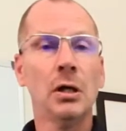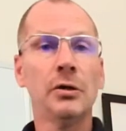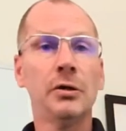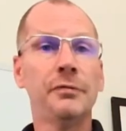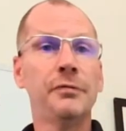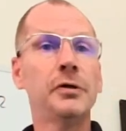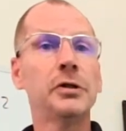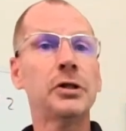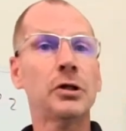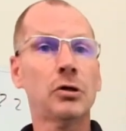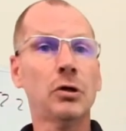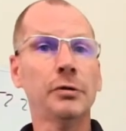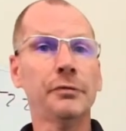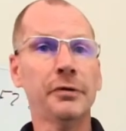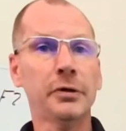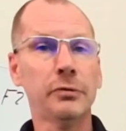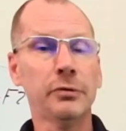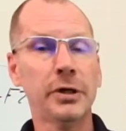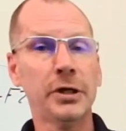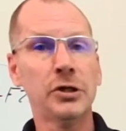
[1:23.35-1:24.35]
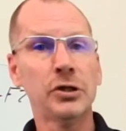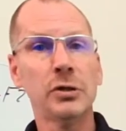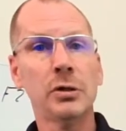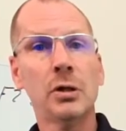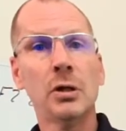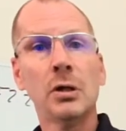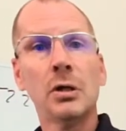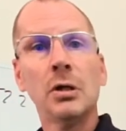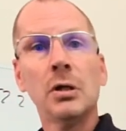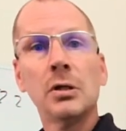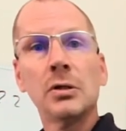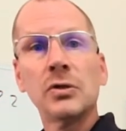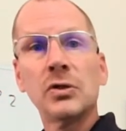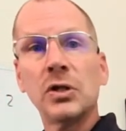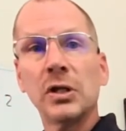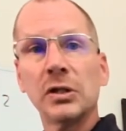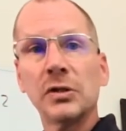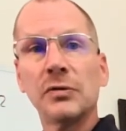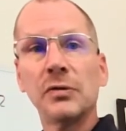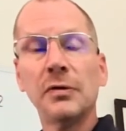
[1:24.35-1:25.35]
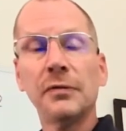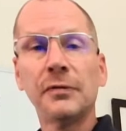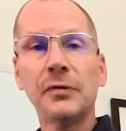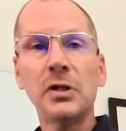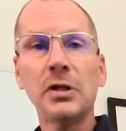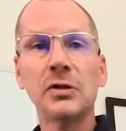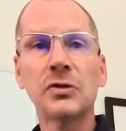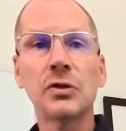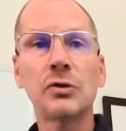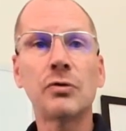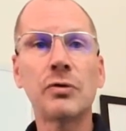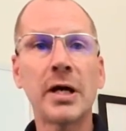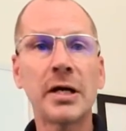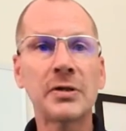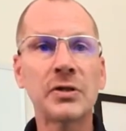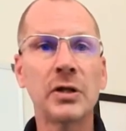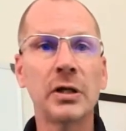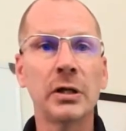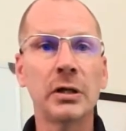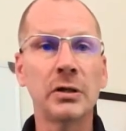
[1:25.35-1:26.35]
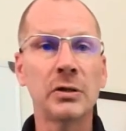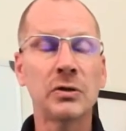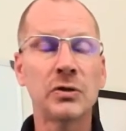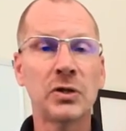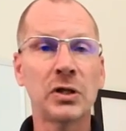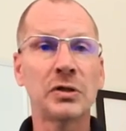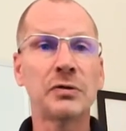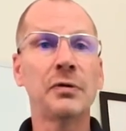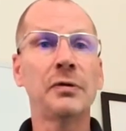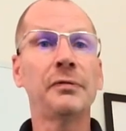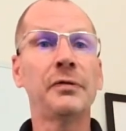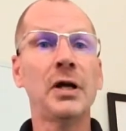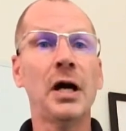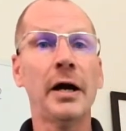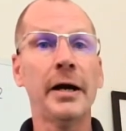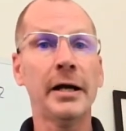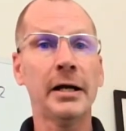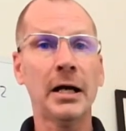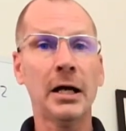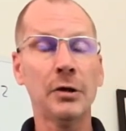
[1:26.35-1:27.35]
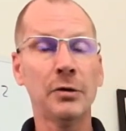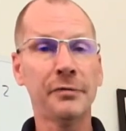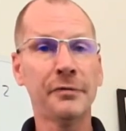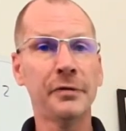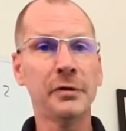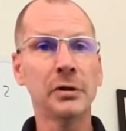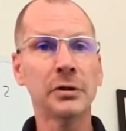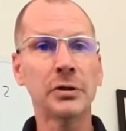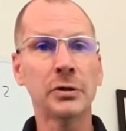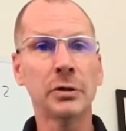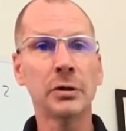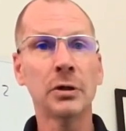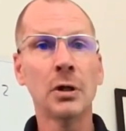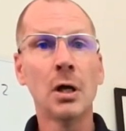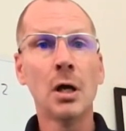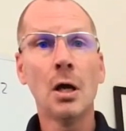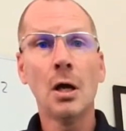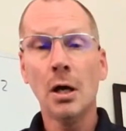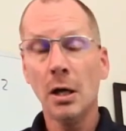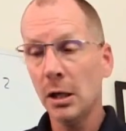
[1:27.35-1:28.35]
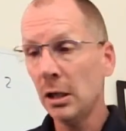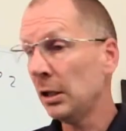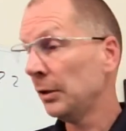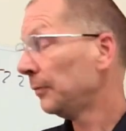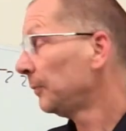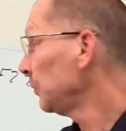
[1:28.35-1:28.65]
the filter configuration. 650 is addressing a 650 IR cutoff filter. If